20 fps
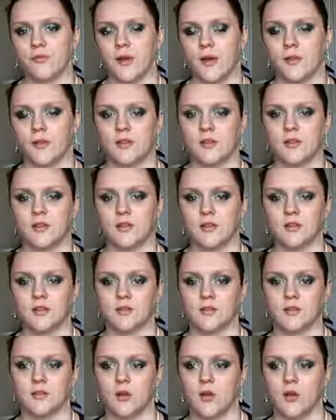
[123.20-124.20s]
I found that it
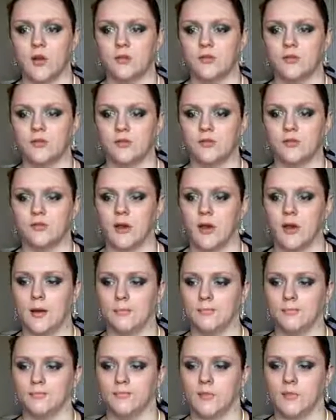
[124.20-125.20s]
doesn't kind of
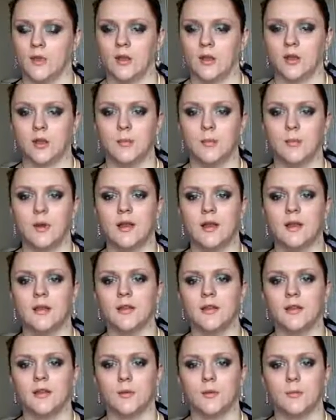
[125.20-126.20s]

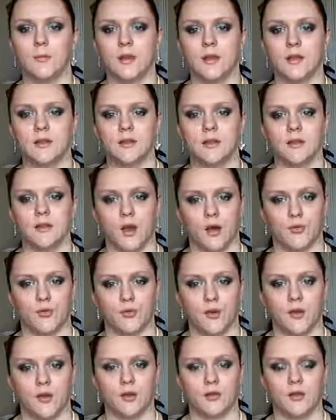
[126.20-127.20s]
completely
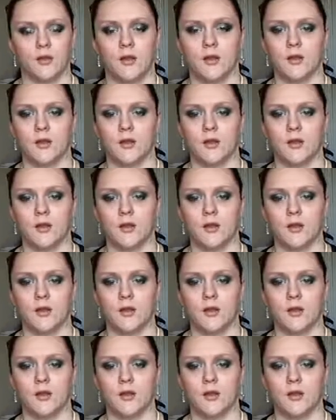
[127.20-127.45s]
cover it.